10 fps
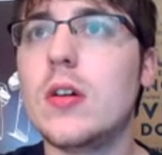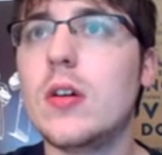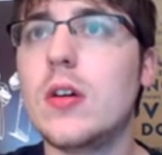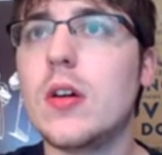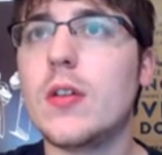
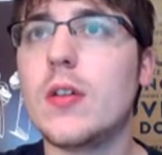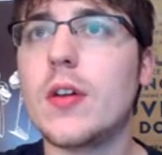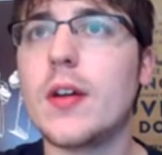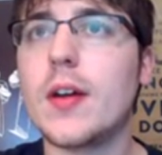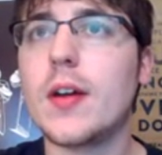hold
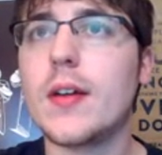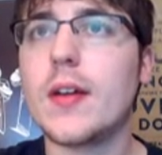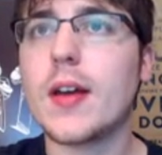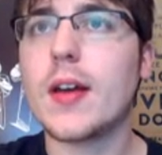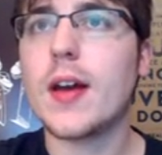on, I
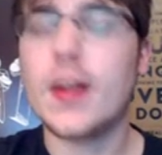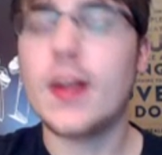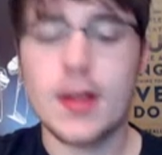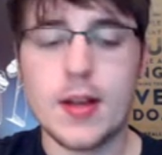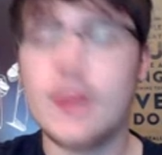got
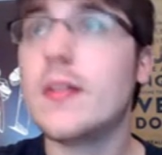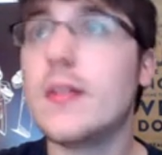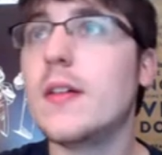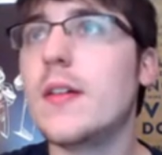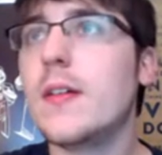it.
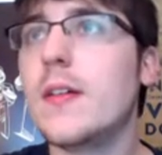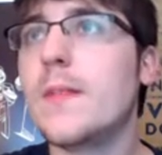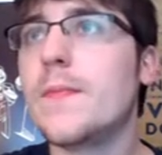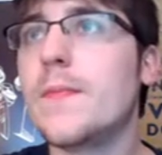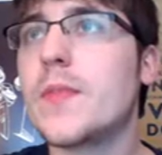
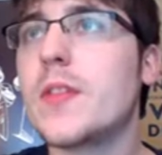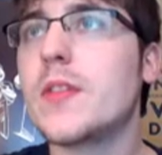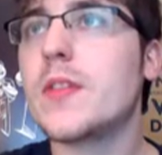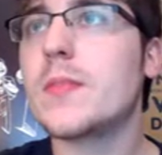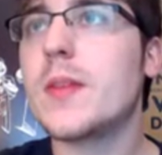See,
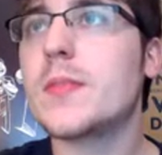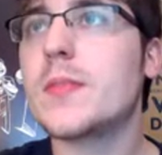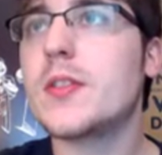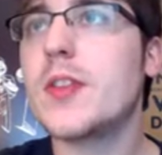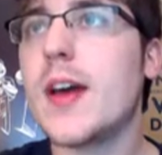sometimes the
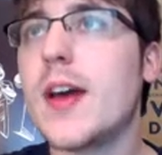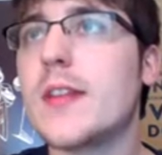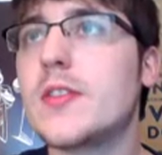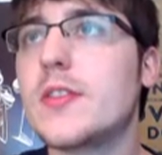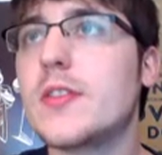chat is
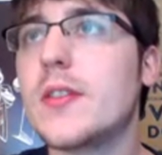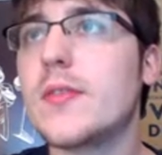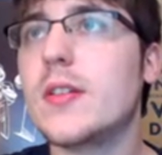just different.